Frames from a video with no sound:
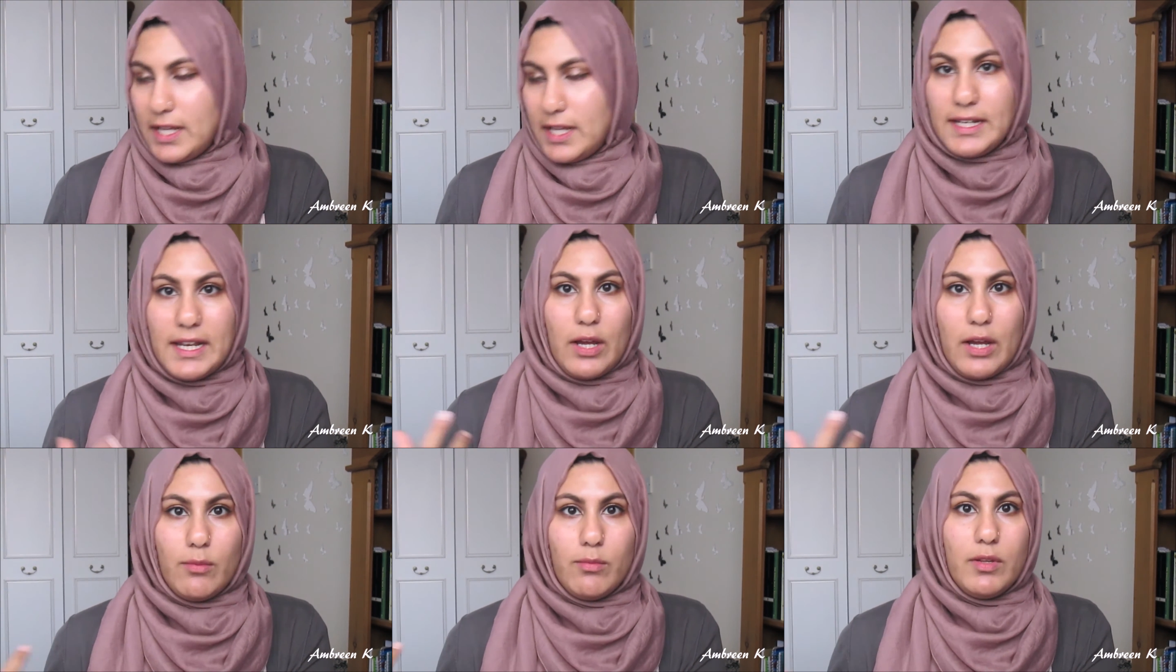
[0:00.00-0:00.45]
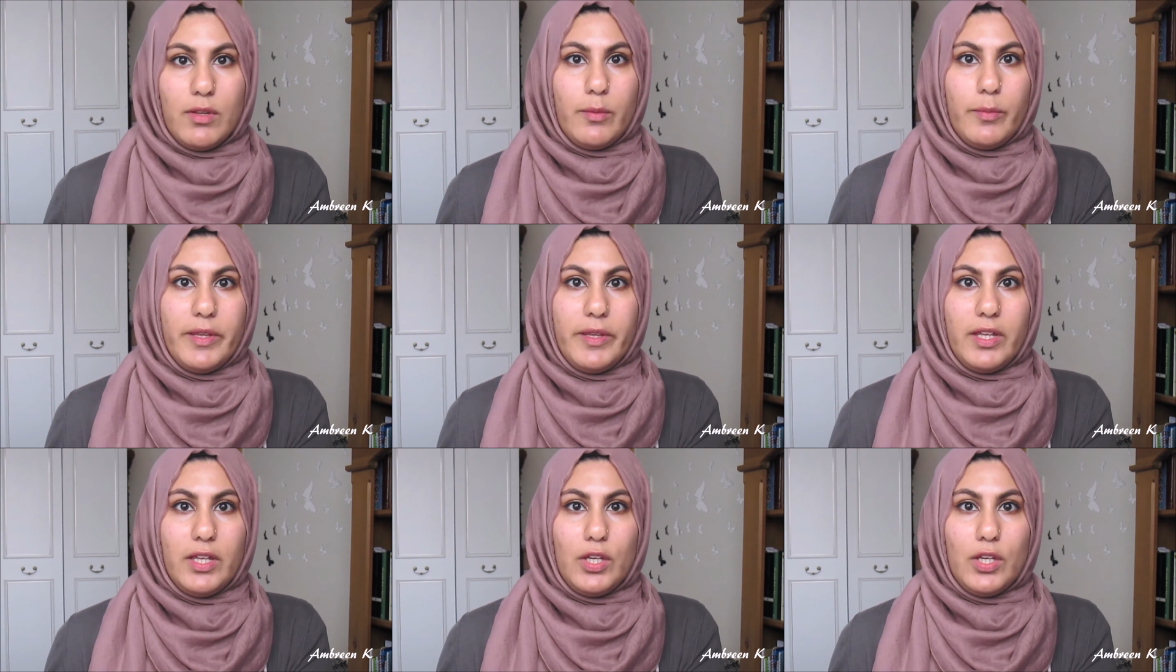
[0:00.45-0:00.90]
and now I'm going to
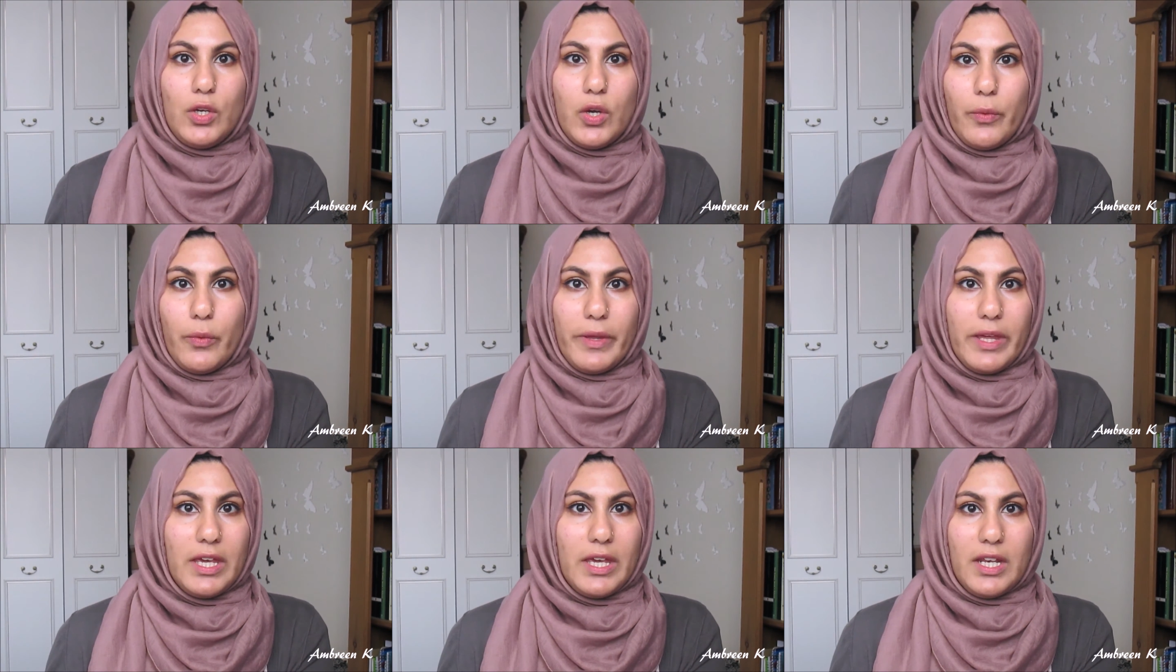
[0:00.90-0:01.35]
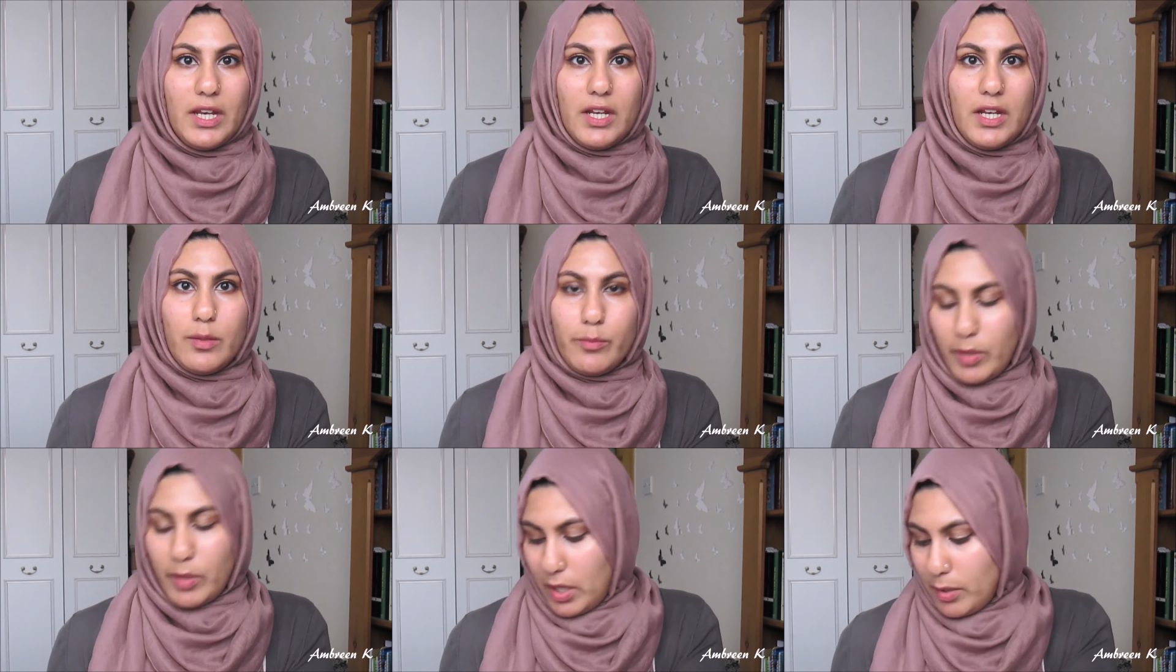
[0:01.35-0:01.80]
be going in and
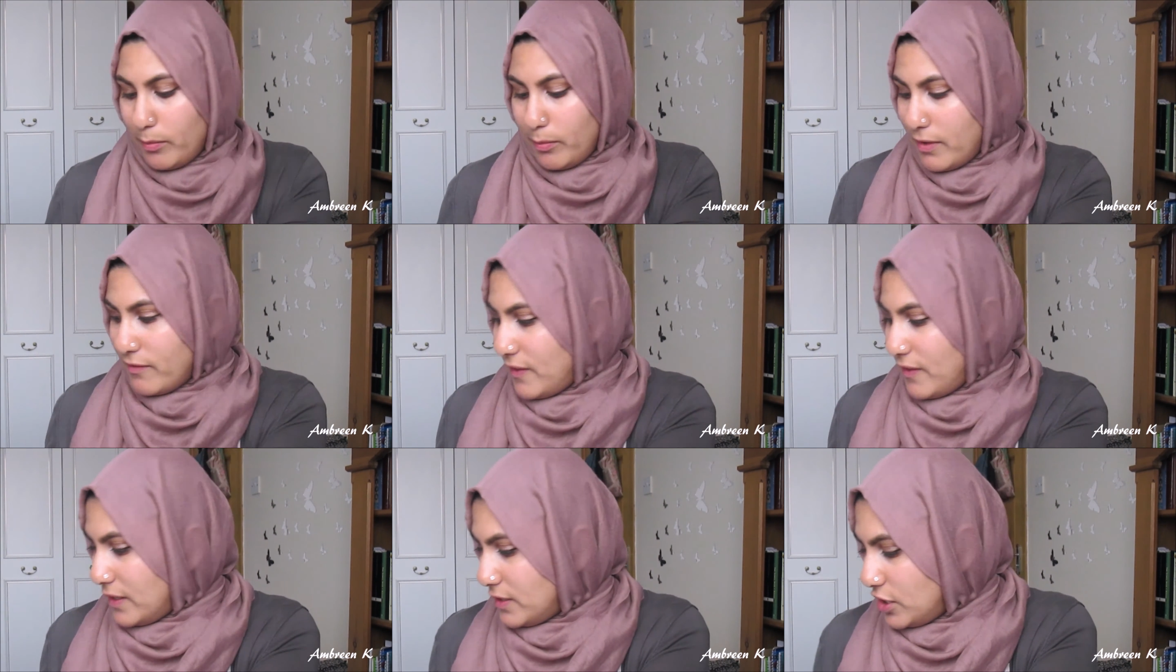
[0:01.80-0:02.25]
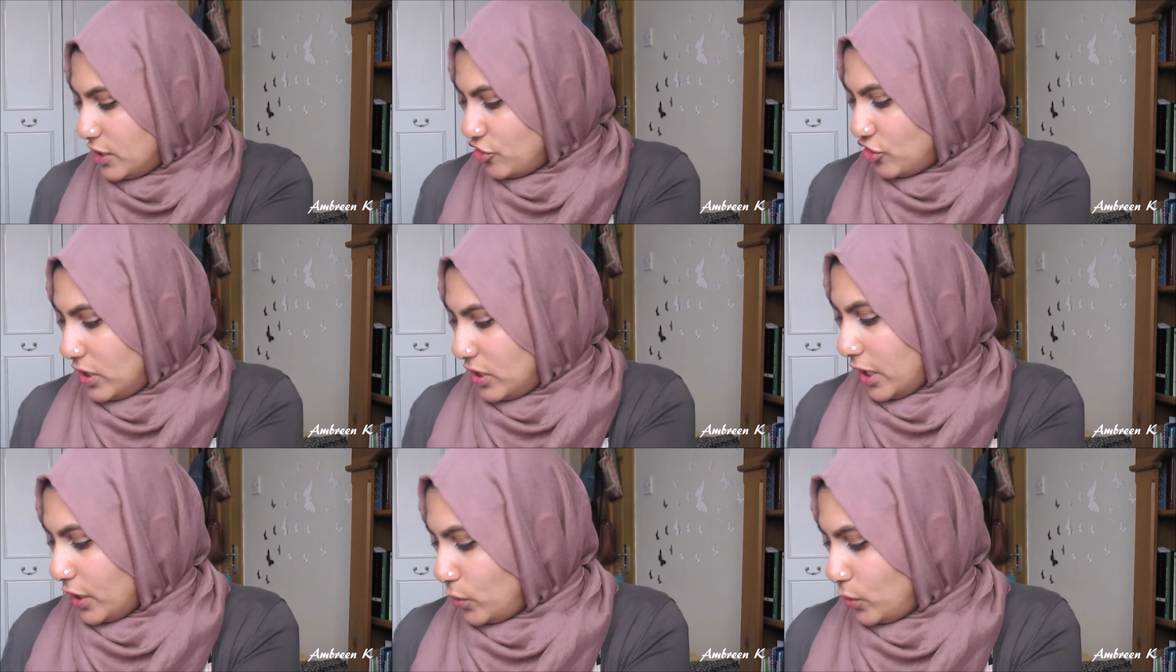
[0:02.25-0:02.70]
applying my
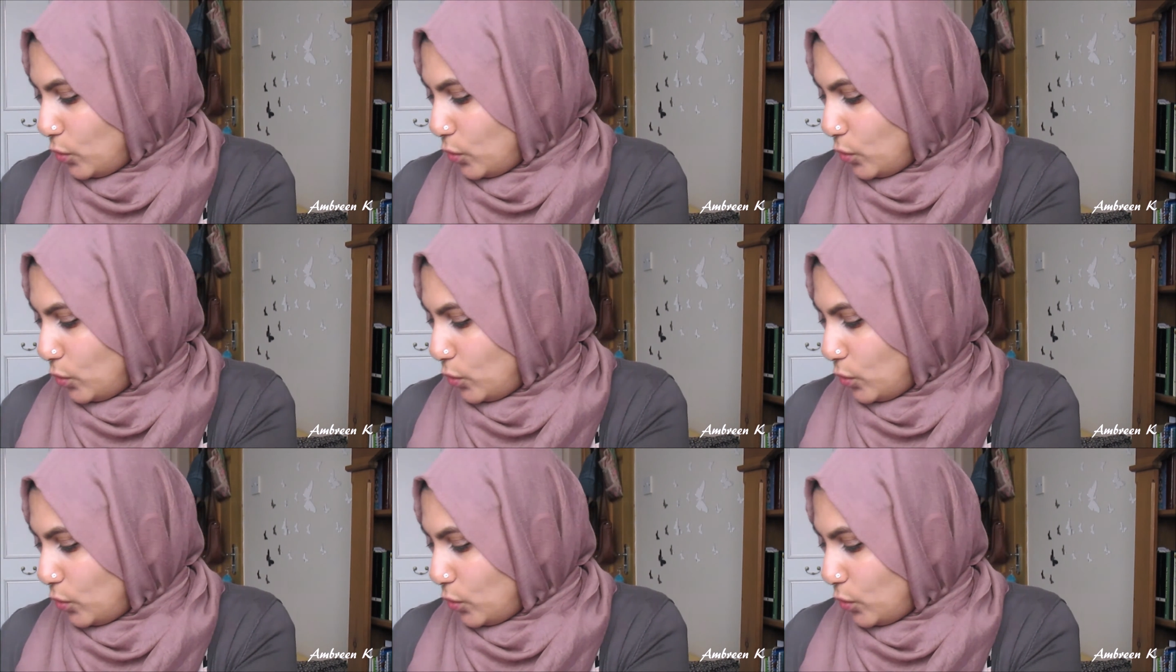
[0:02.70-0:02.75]
foundation like